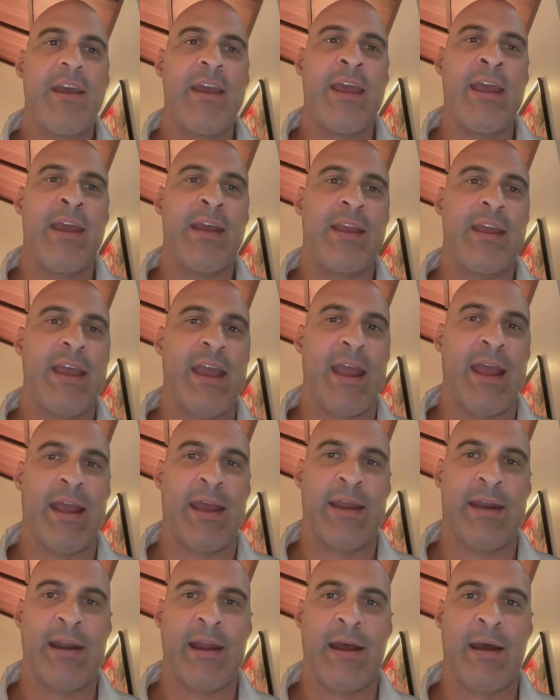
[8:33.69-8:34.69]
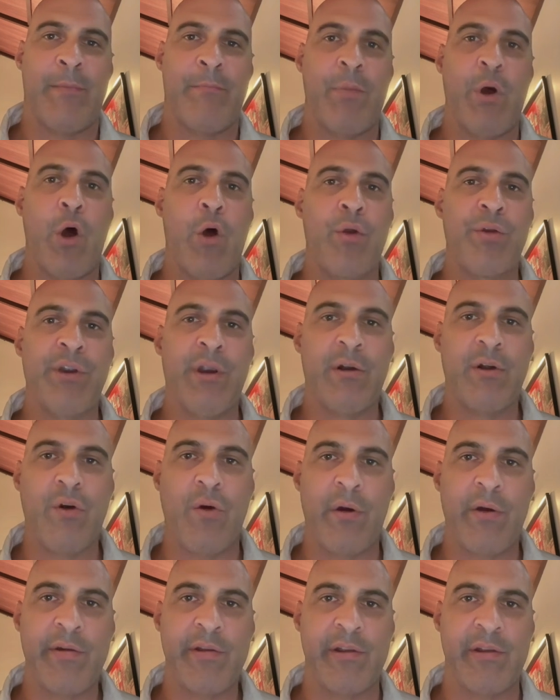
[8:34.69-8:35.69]
It can hold your
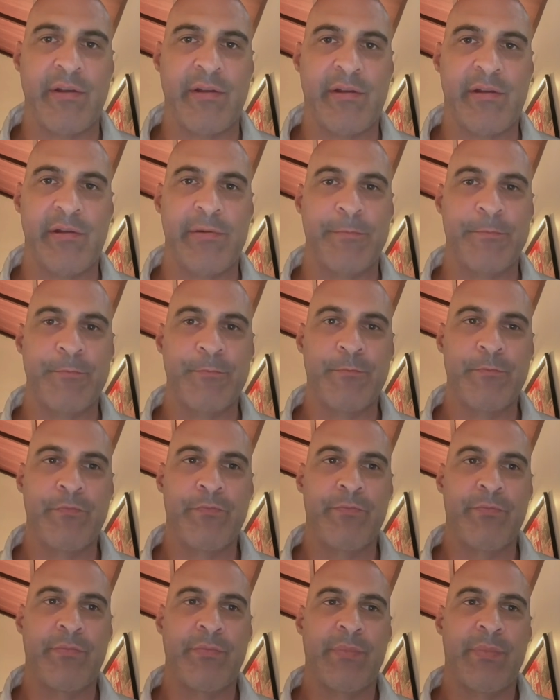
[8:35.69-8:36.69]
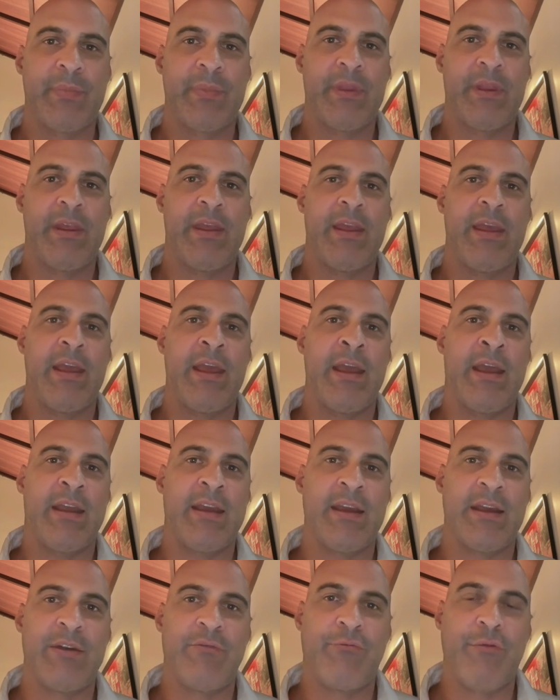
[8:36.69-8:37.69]
courses. It
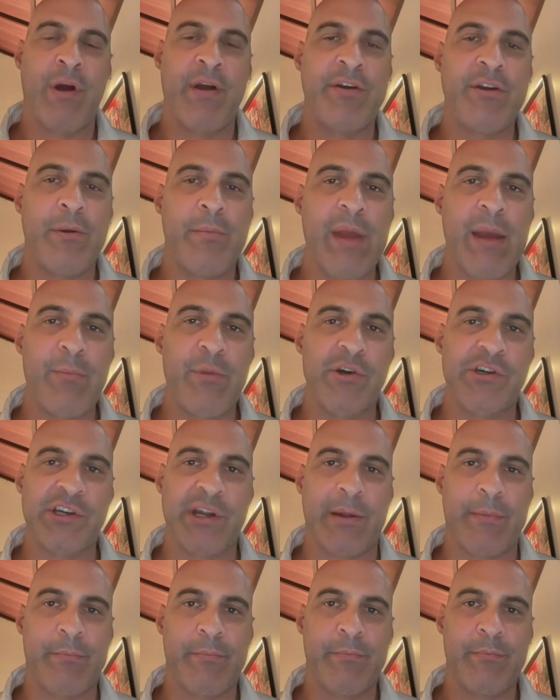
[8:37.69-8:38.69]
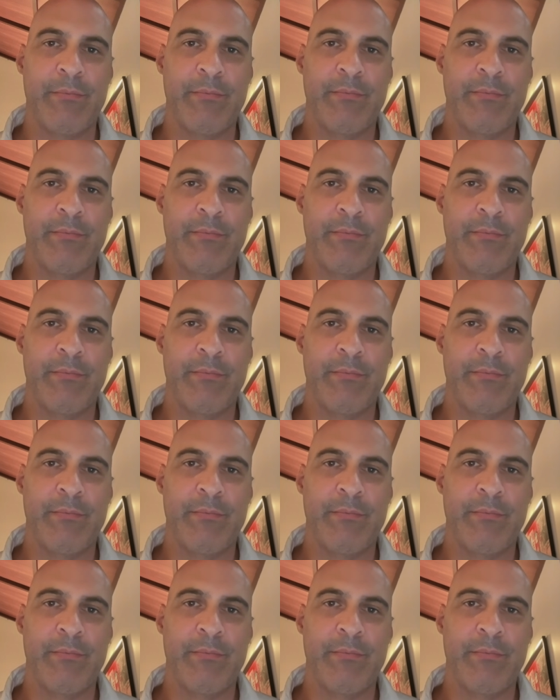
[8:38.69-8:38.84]
can run your membership.